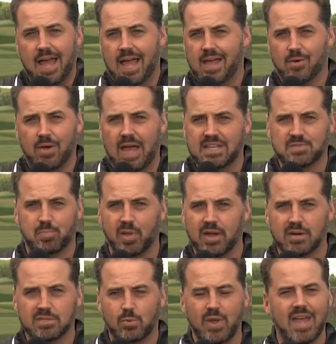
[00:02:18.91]
as
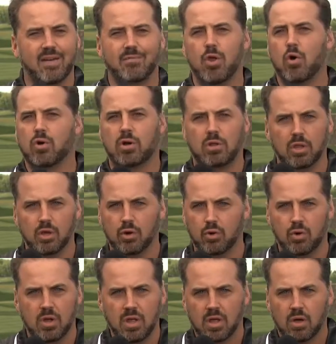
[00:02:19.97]
players, we have no clue
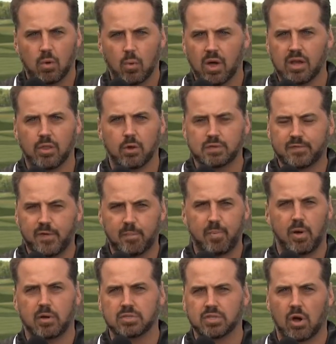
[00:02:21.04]
what those
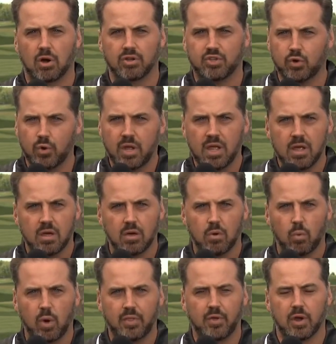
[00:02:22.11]
footballs are doing,
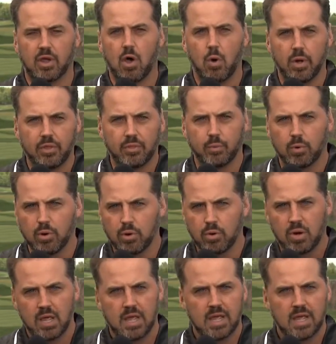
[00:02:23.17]
what they're going through.